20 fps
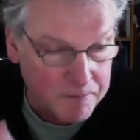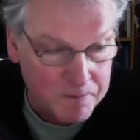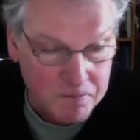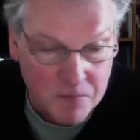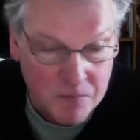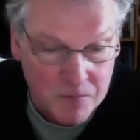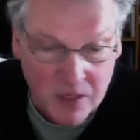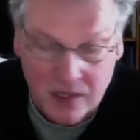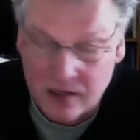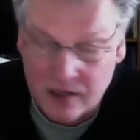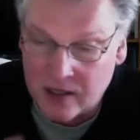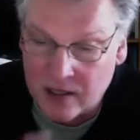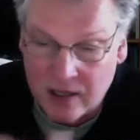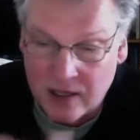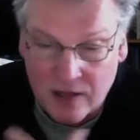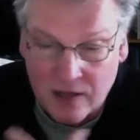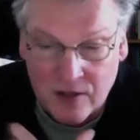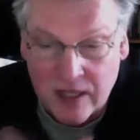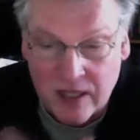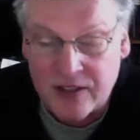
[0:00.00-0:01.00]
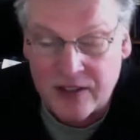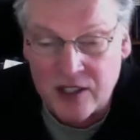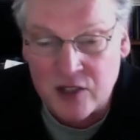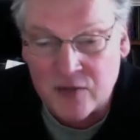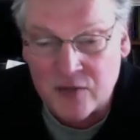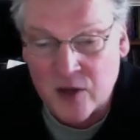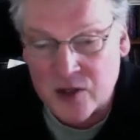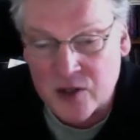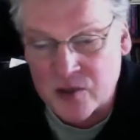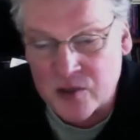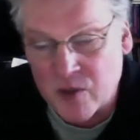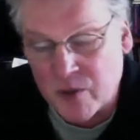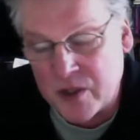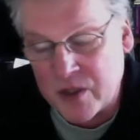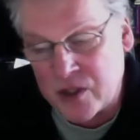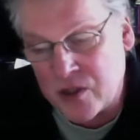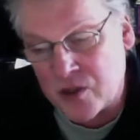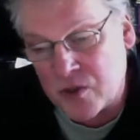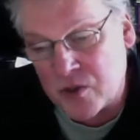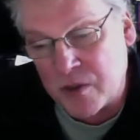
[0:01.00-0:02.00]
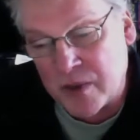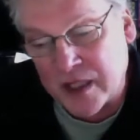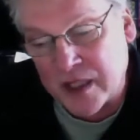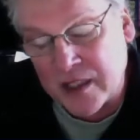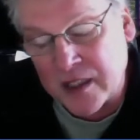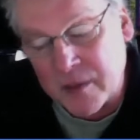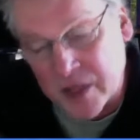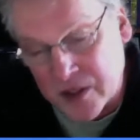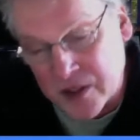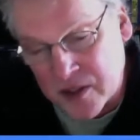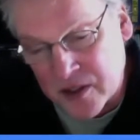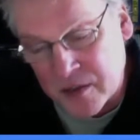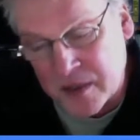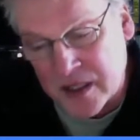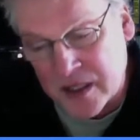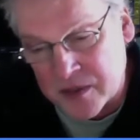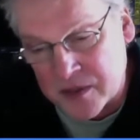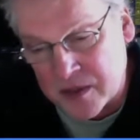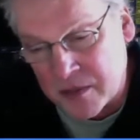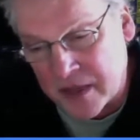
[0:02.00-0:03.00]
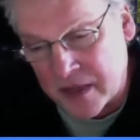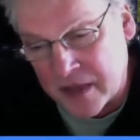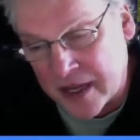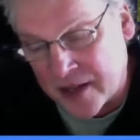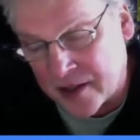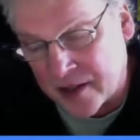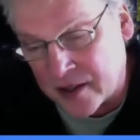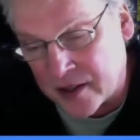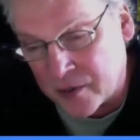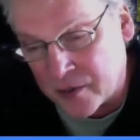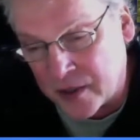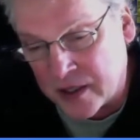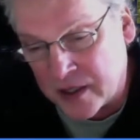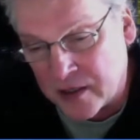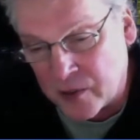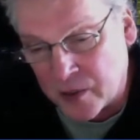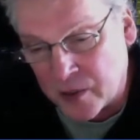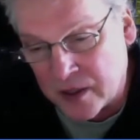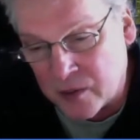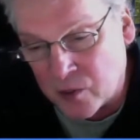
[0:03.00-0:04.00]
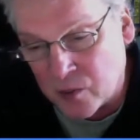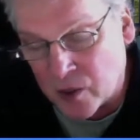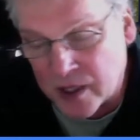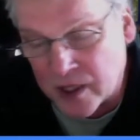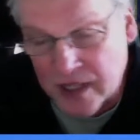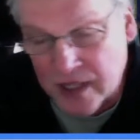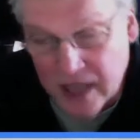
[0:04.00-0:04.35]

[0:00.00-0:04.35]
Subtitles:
And these folks, what we do is we bring them under the BMC banner, and I